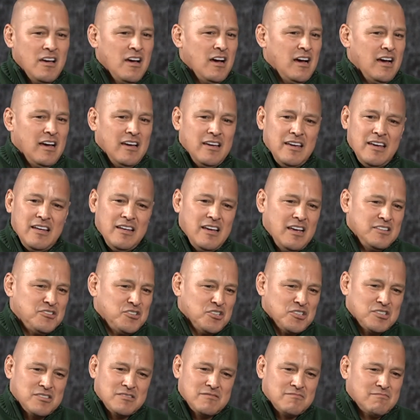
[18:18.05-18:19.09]
It
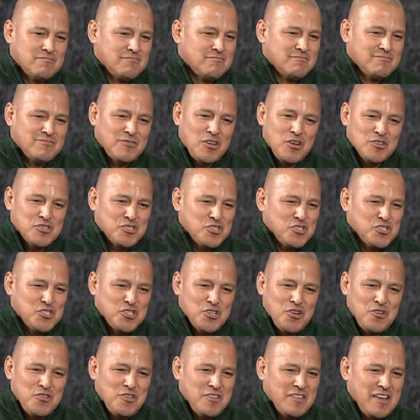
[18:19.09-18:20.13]
just goes to
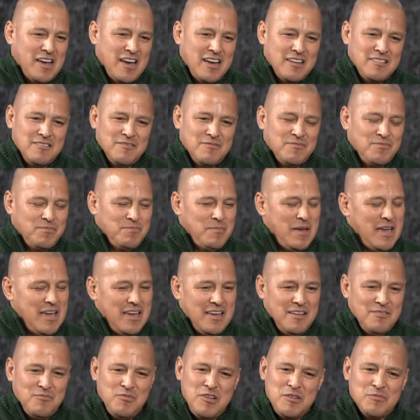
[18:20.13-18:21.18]
show you that,
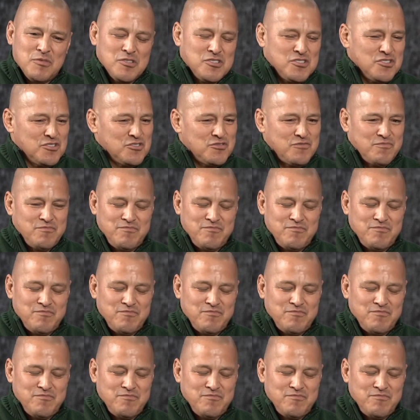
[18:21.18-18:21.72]
man, we were just